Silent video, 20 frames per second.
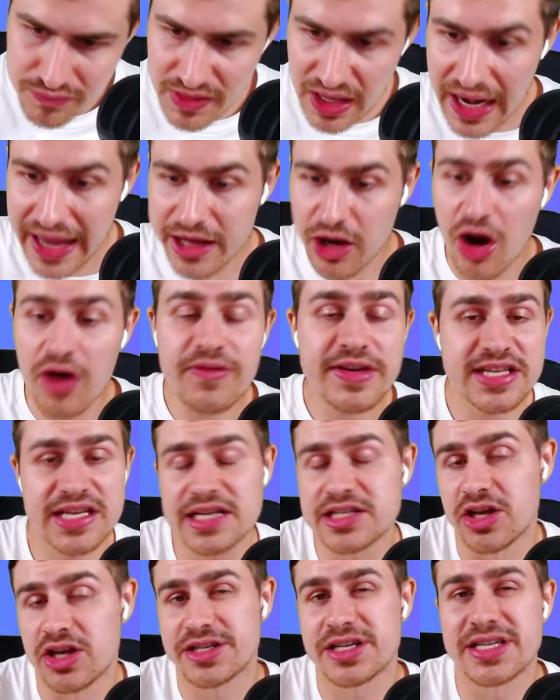Like obviously
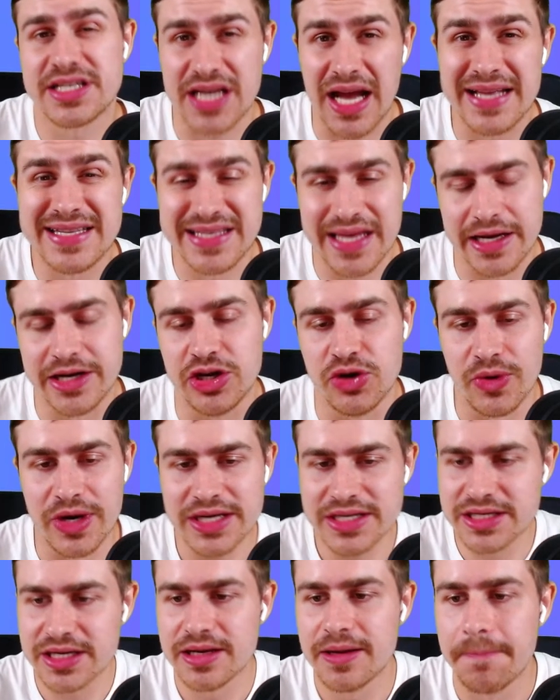there's lots of sites that do
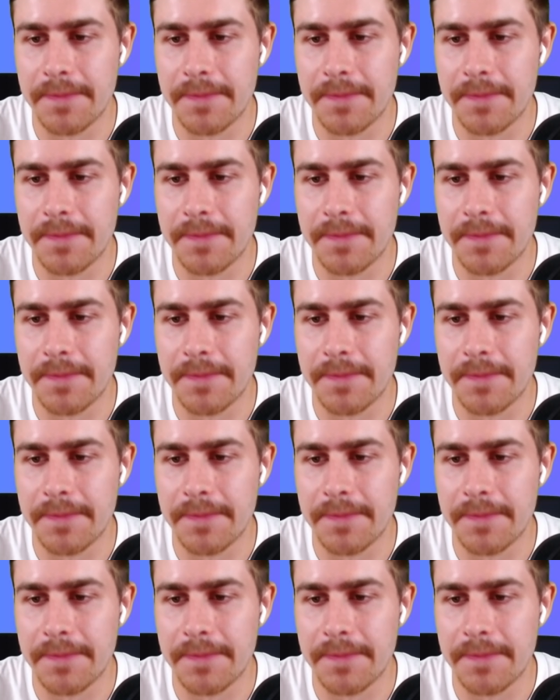it,